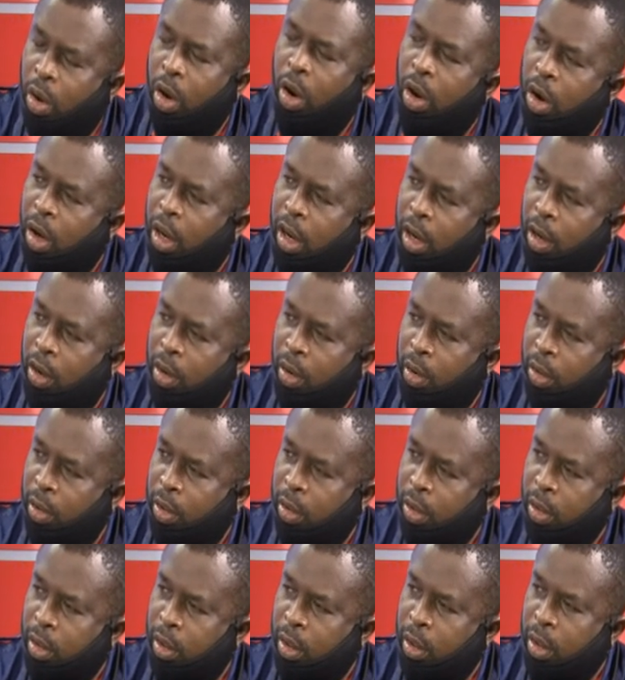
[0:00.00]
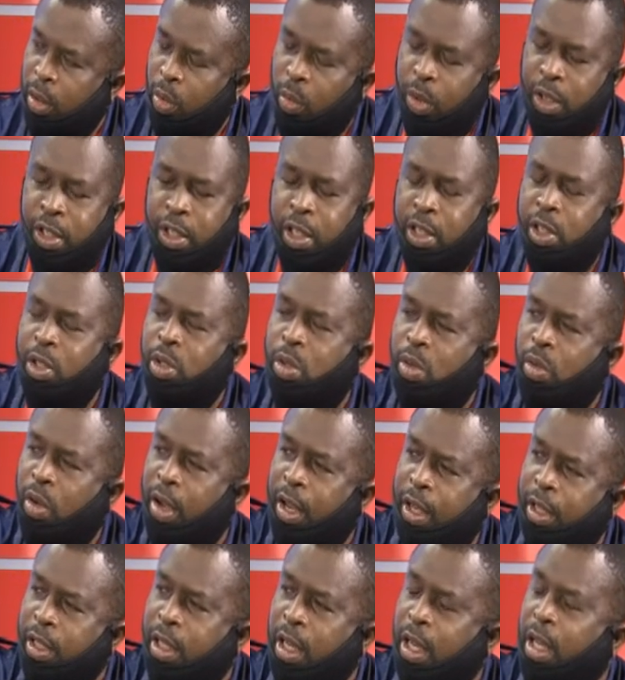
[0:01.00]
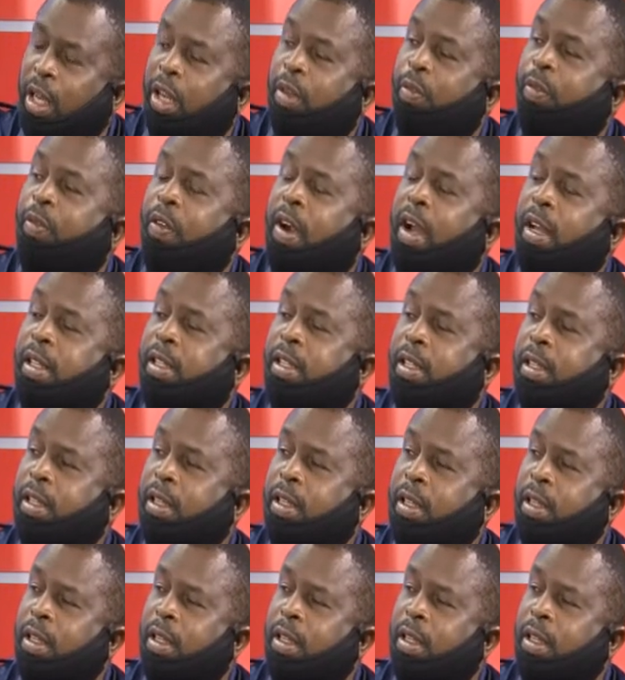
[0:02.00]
all along, which is strange. In fact,